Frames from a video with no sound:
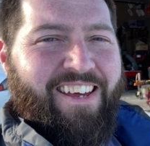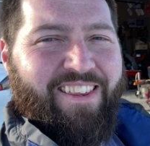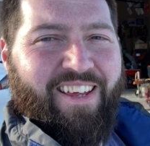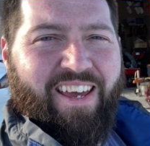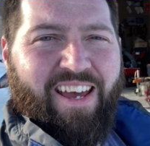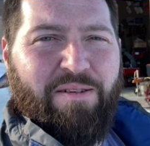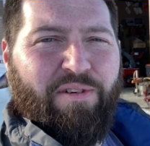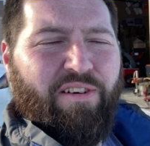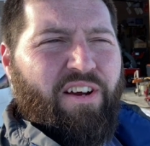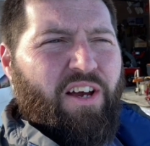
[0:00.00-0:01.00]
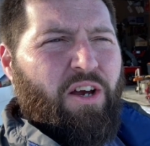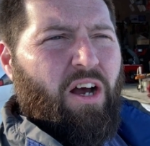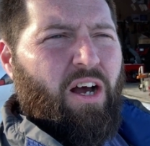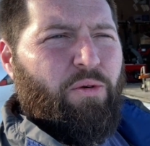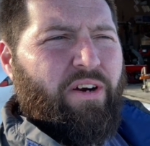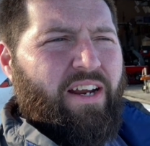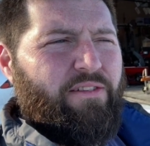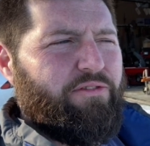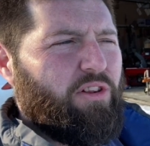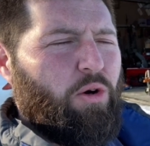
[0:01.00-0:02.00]
in the camper, uh, we're gonna
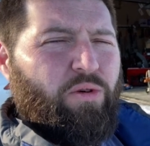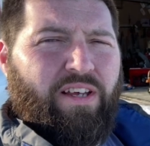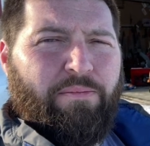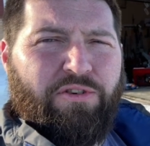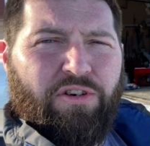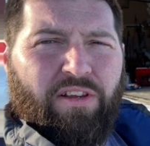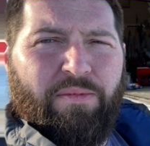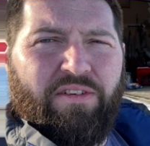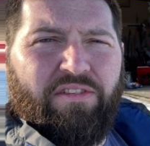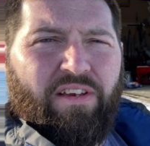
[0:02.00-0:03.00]
have lower temperature limits